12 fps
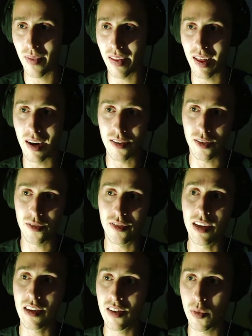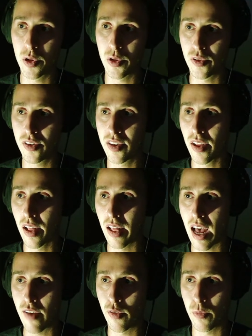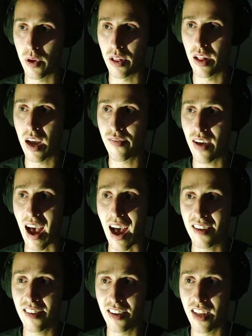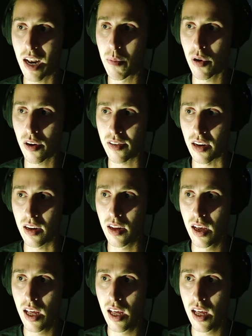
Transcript: And then also seeing someone who's still alive in real life as a dead person